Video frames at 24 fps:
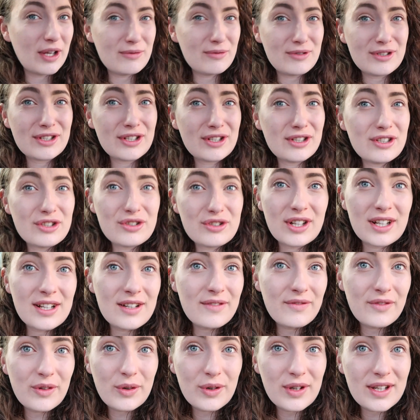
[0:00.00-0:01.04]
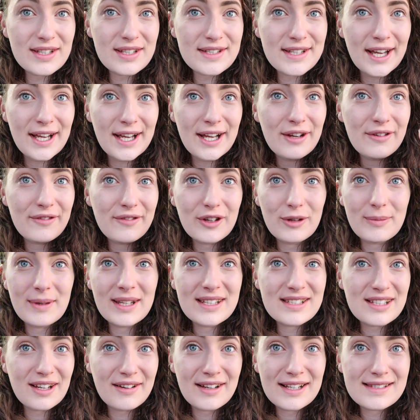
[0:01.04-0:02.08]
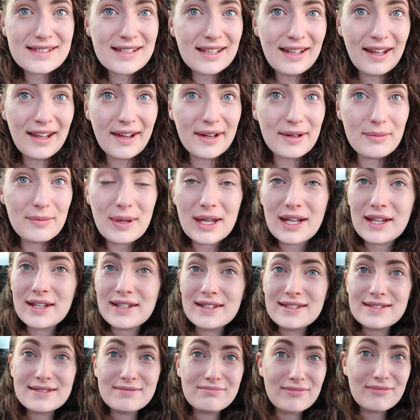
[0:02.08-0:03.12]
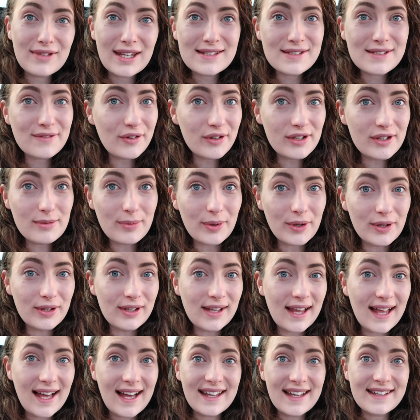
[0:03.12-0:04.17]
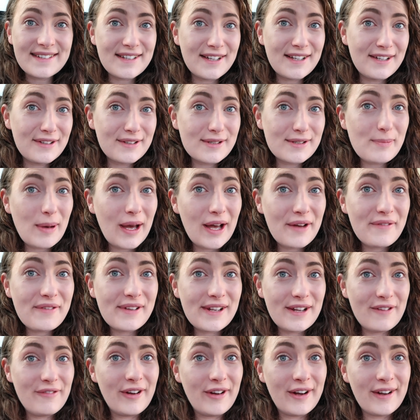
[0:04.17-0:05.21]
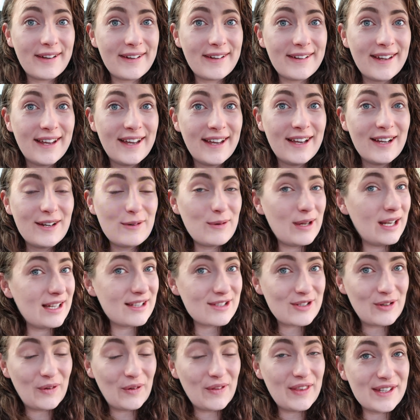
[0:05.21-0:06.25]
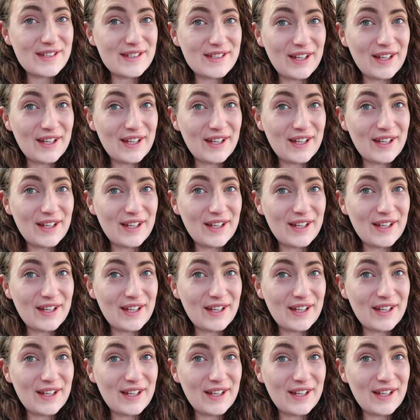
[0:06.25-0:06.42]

I'm just going to try and avoid filming in direct sunlight because it's avoidable and it looks perfectly fine when it's not in the